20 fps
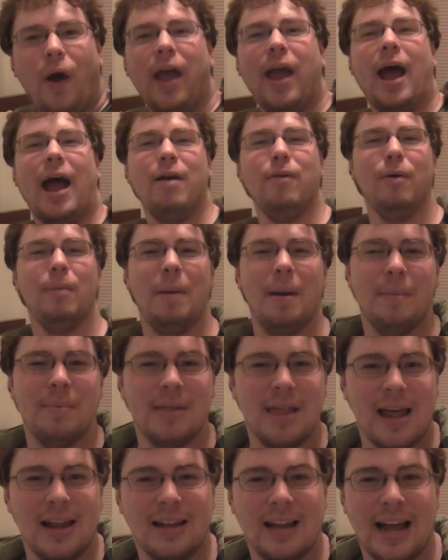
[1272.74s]
hey, I
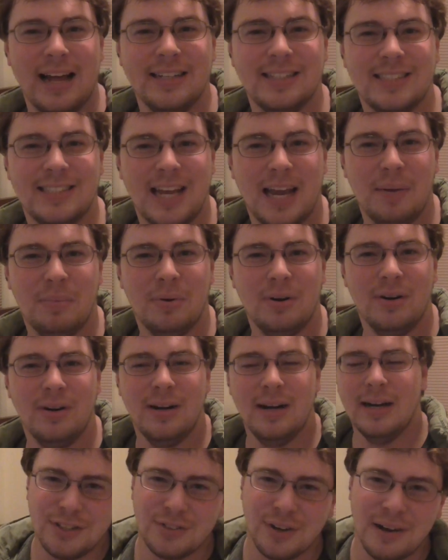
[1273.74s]
remember that
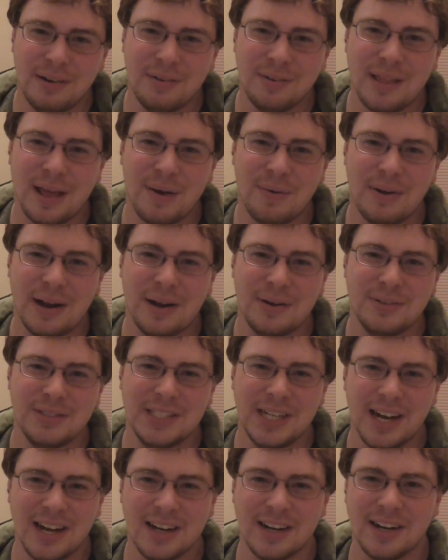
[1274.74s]
lightsaber. I trained with that when I
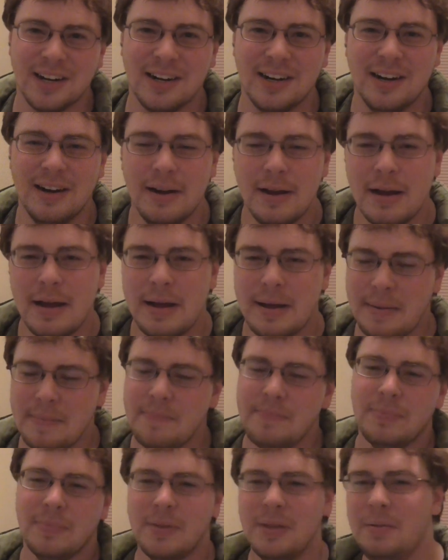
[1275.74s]
was younger.
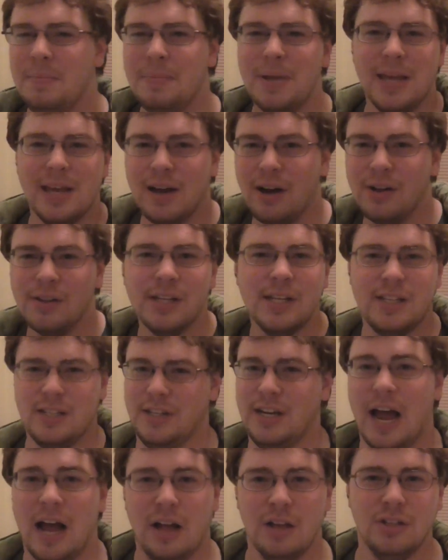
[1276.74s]
And being all
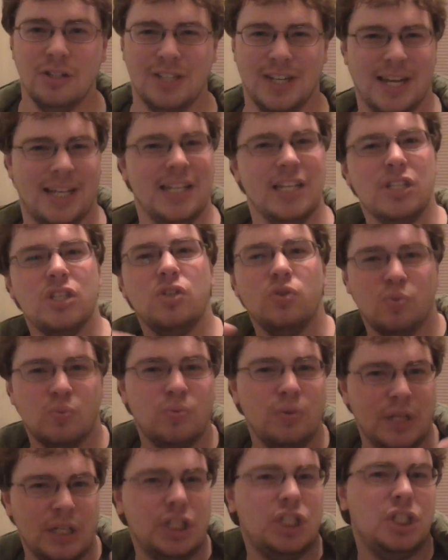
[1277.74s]
nostalgic. And
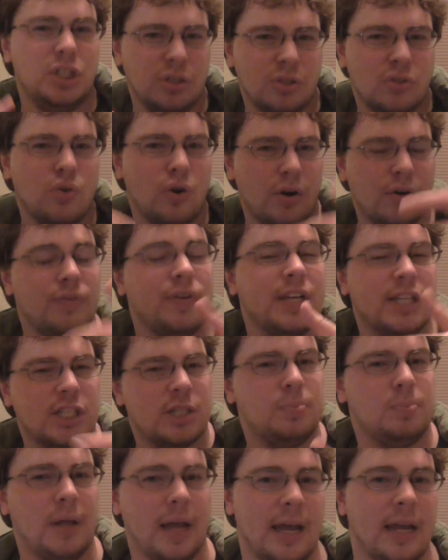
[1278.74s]
she'll sort of
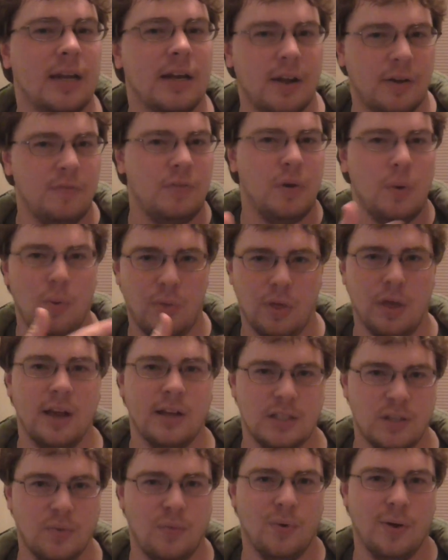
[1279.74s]
explain a few
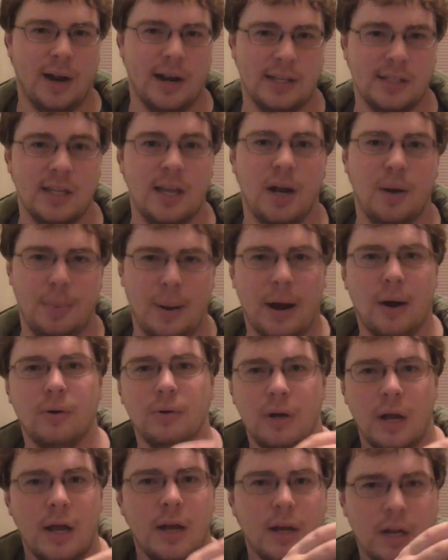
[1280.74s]
things of what I said
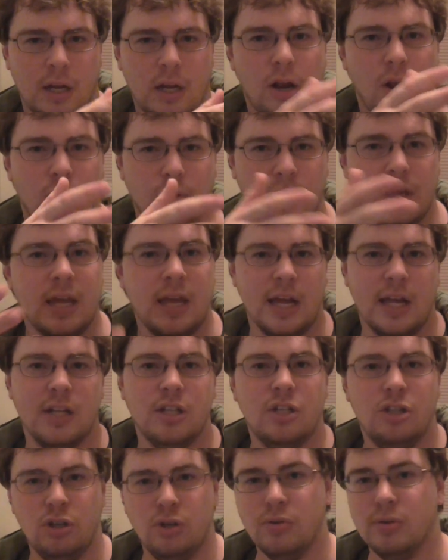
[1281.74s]
about, you know, the
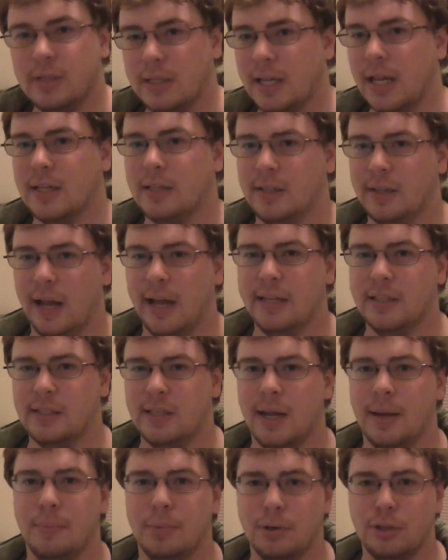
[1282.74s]
kids using that
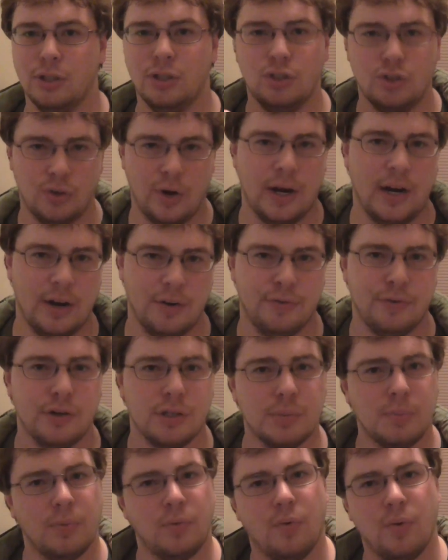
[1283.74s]
lightsaber to train it
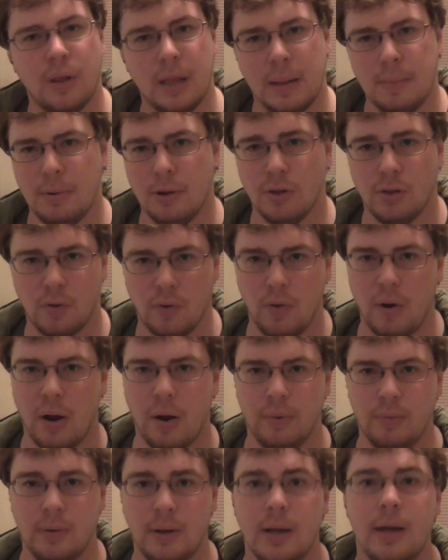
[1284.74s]
first before they built their
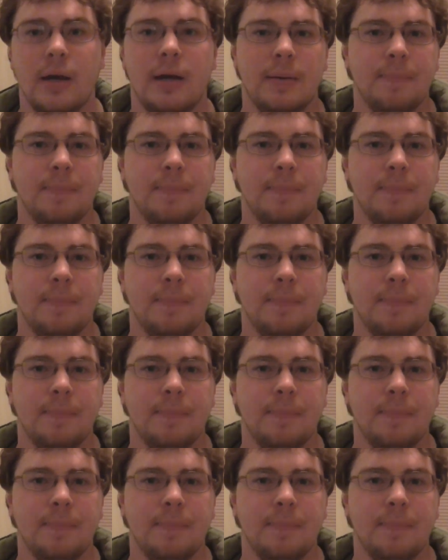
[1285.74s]
own.